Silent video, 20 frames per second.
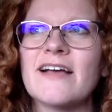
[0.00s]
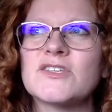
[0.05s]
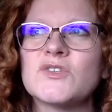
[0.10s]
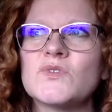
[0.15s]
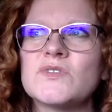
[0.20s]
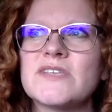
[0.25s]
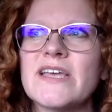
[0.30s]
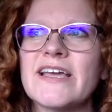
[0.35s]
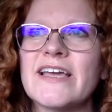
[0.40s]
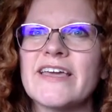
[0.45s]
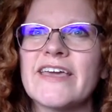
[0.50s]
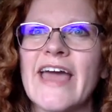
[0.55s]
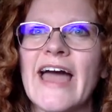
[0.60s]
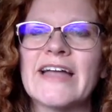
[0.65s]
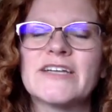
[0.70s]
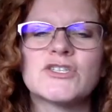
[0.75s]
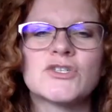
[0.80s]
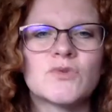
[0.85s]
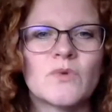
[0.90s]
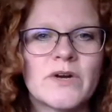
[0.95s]
So it's like a
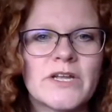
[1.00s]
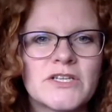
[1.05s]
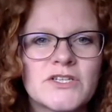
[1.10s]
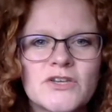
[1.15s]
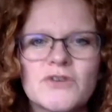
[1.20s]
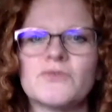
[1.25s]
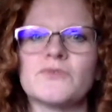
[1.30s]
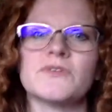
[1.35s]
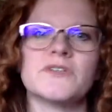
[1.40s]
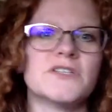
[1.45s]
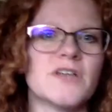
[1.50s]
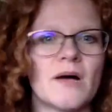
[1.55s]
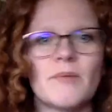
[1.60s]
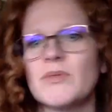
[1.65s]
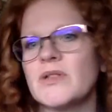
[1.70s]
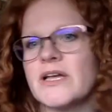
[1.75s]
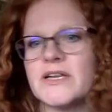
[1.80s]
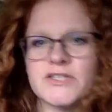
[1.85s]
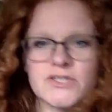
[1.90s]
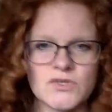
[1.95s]
catch twenty-two,
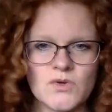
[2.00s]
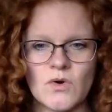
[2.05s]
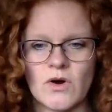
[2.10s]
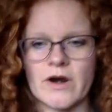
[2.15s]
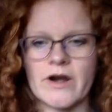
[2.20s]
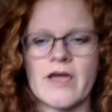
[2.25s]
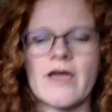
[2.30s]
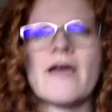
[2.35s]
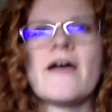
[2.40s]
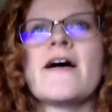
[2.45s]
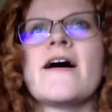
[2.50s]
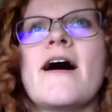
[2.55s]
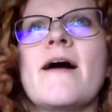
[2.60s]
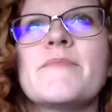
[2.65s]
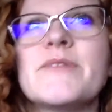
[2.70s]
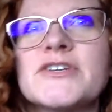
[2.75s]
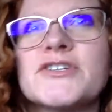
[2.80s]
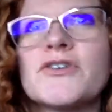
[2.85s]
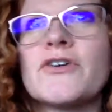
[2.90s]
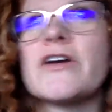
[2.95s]
double-edged sword. I'm
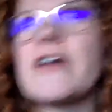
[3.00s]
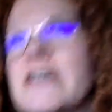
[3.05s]
going to show you